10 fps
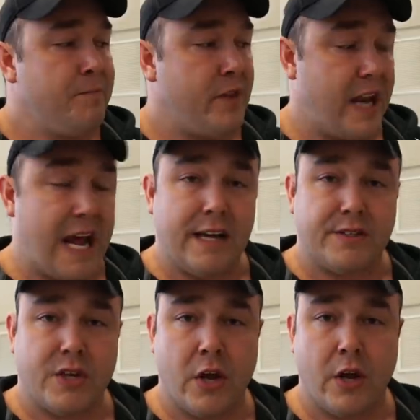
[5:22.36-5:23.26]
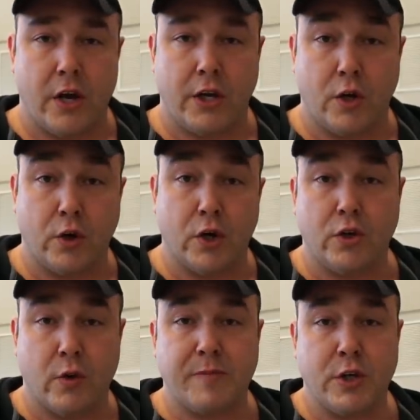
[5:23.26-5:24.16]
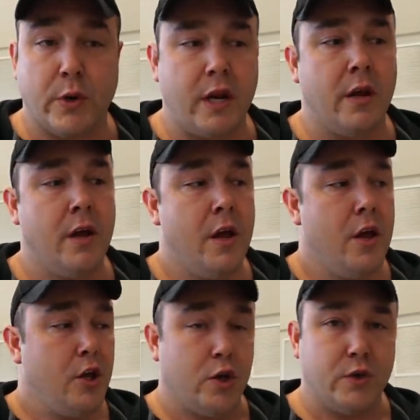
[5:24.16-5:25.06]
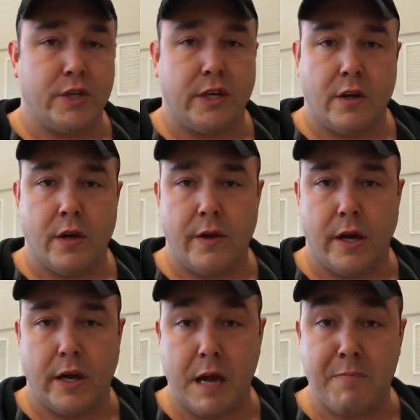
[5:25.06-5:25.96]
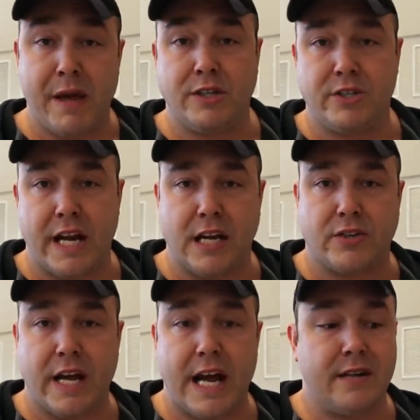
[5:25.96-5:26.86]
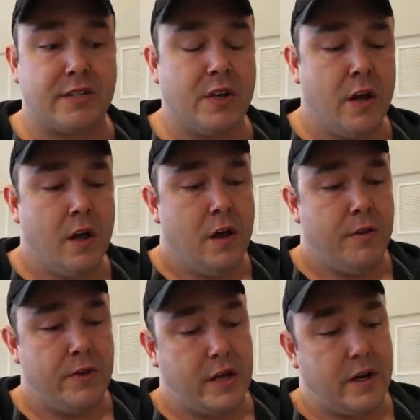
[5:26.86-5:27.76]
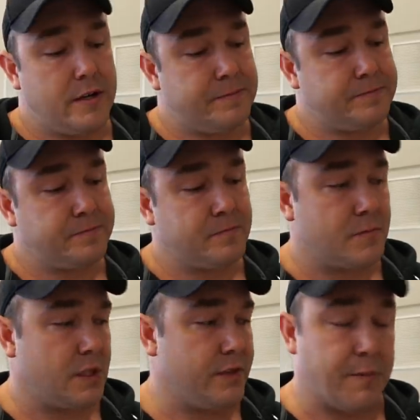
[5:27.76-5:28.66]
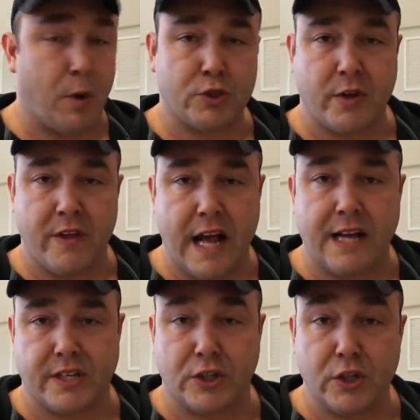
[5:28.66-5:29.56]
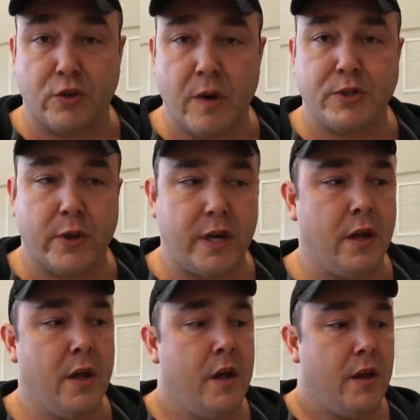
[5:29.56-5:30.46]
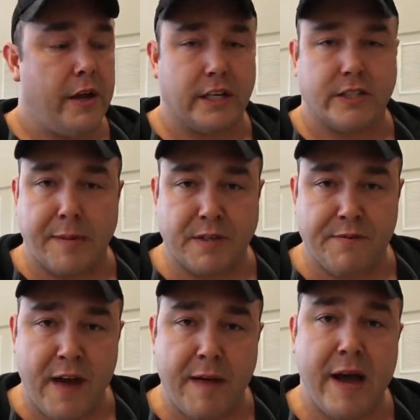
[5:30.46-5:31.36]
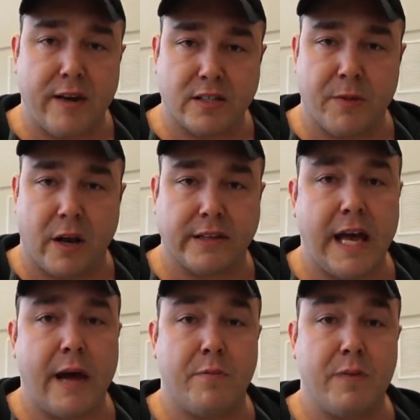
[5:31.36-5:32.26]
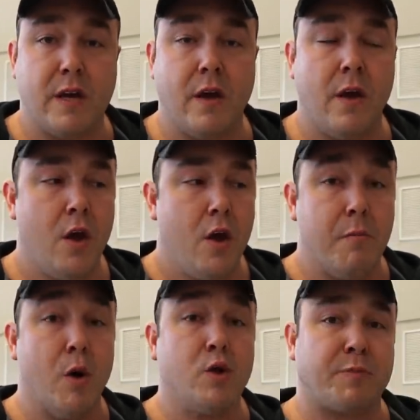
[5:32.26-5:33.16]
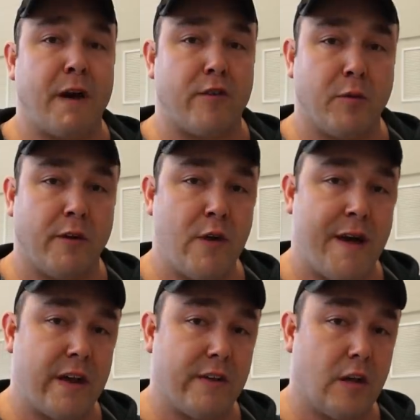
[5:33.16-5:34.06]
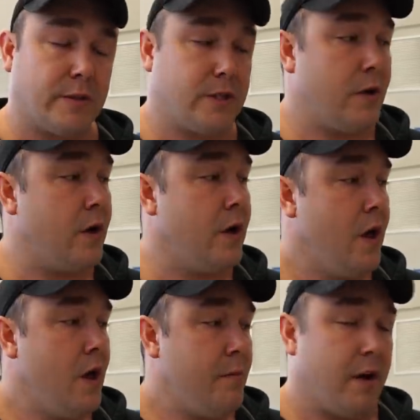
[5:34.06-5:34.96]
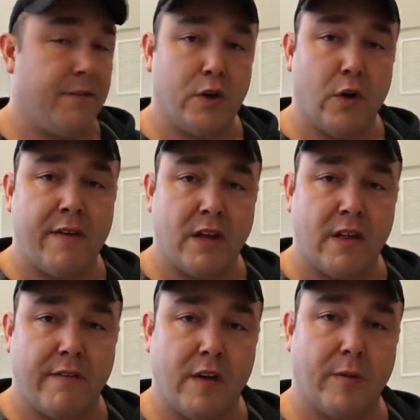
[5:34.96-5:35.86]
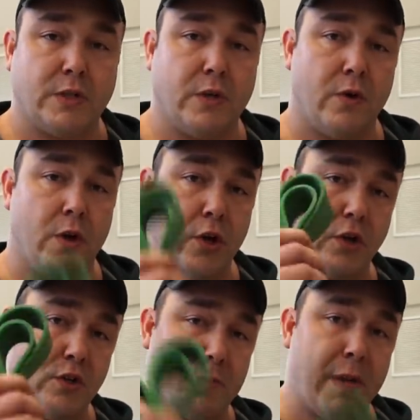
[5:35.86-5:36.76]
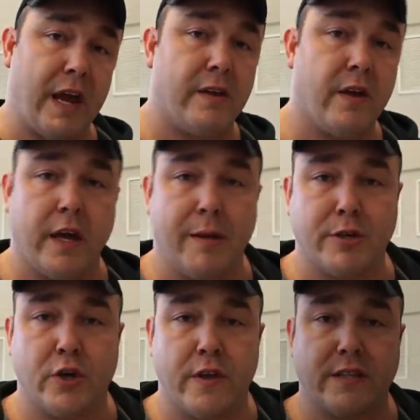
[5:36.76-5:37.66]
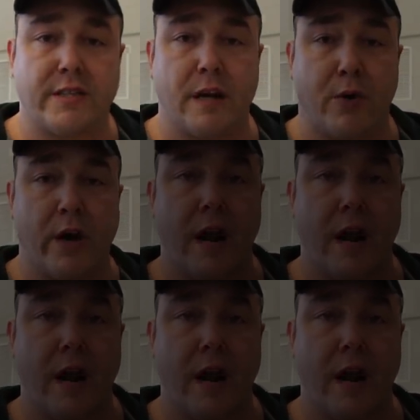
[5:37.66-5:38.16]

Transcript: that has uh, you know good grip to it, using uh, a bench that actually has the, um, the upholstery that has like good grip to it, like a Thompson Fat Pad or something like that would be most preferable if you had that available to you. But if you don't have any of that available to you, you can use a band, and I'm gonna show you that setup right